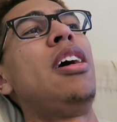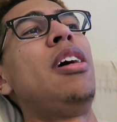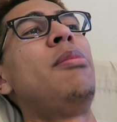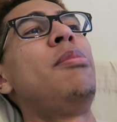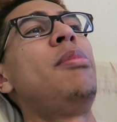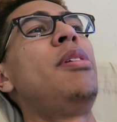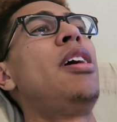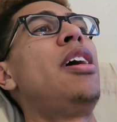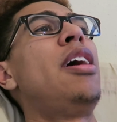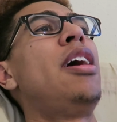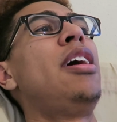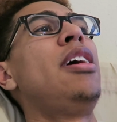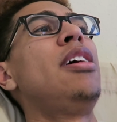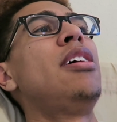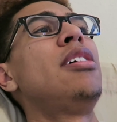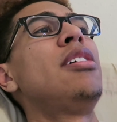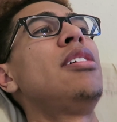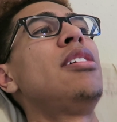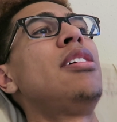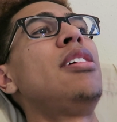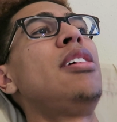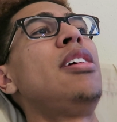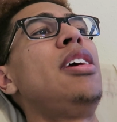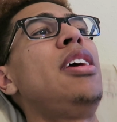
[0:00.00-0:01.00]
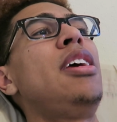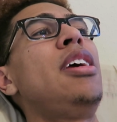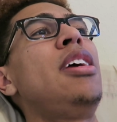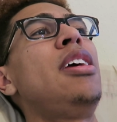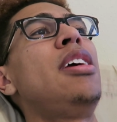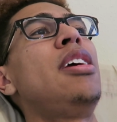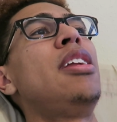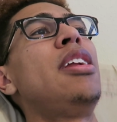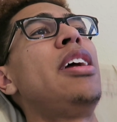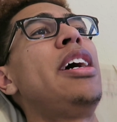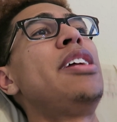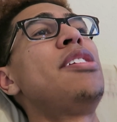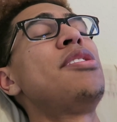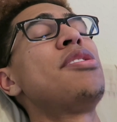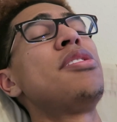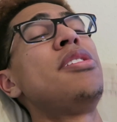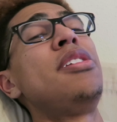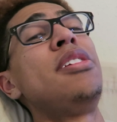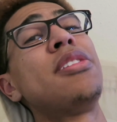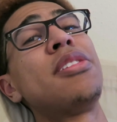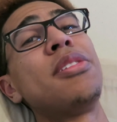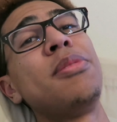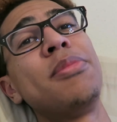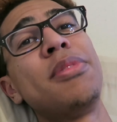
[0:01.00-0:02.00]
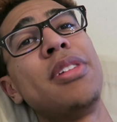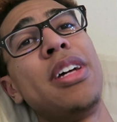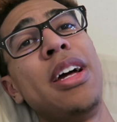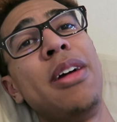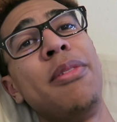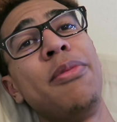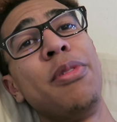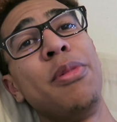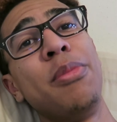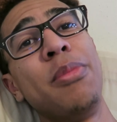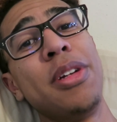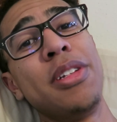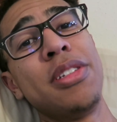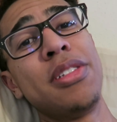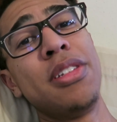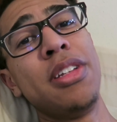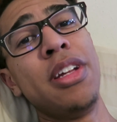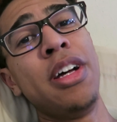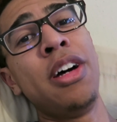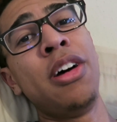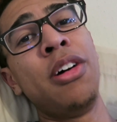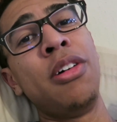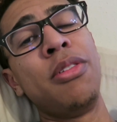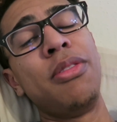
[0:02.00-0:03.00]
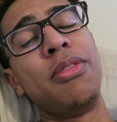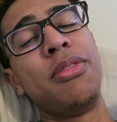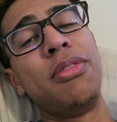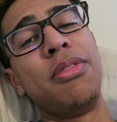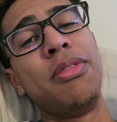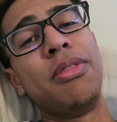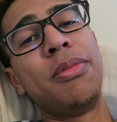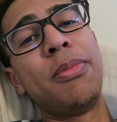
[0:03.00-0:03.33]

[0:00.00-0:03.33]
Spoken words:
not, and I just need some time for myself.